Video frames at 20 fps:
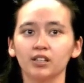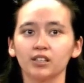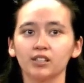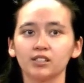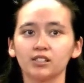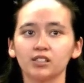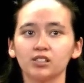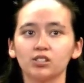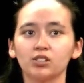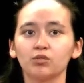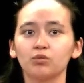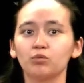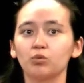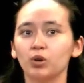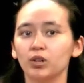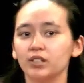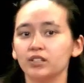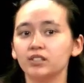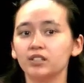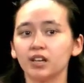consists of
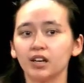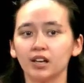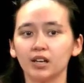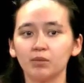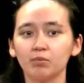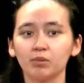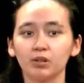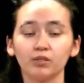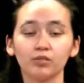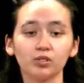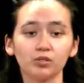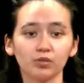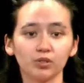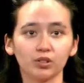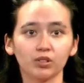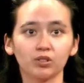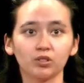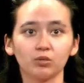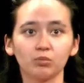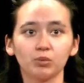one type of
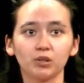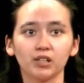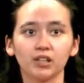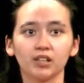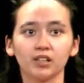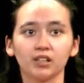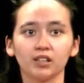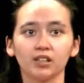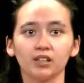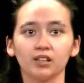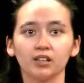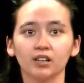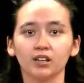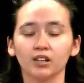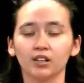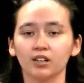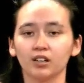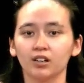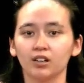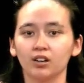spherical PAE,
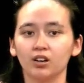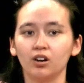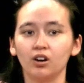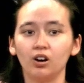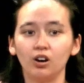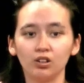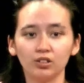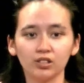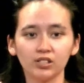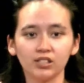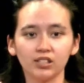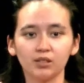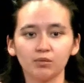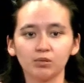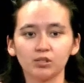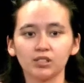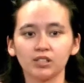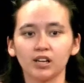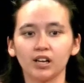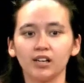all the
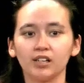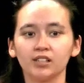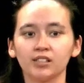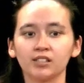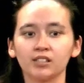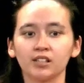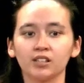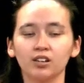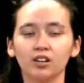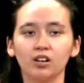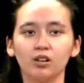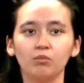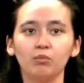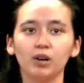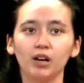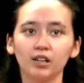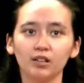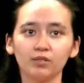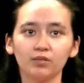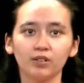same size and all
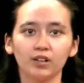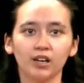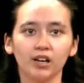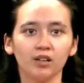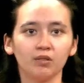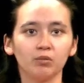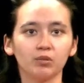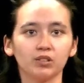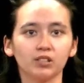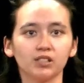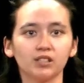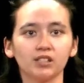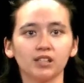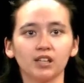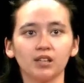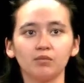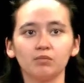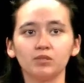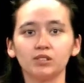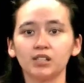modified with the
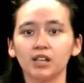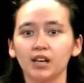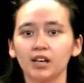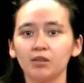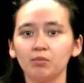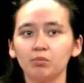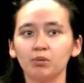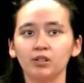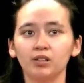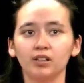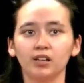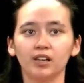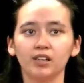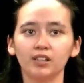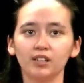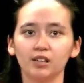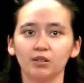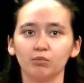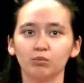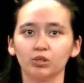same type
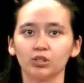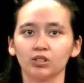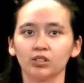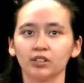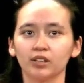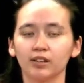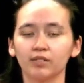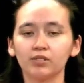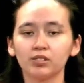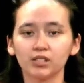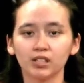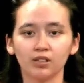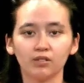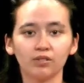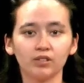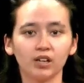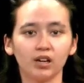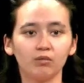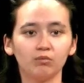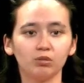and number of
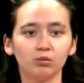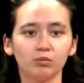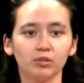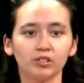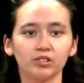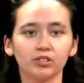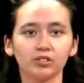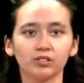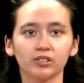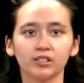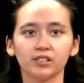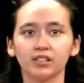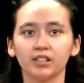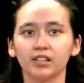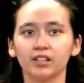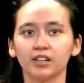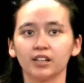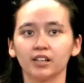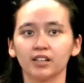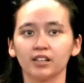self-complementary
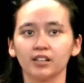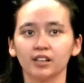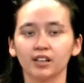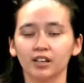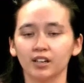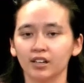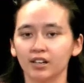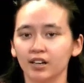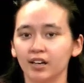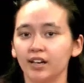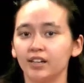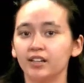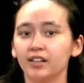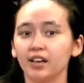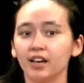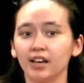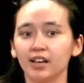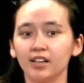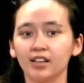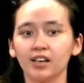DNA,
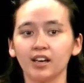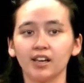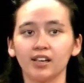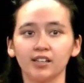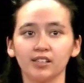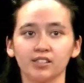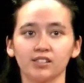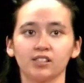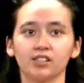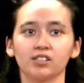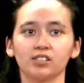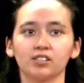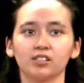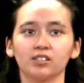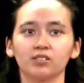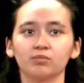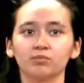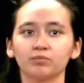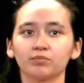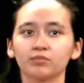an AA
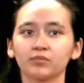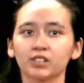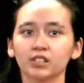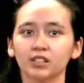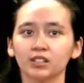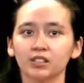system.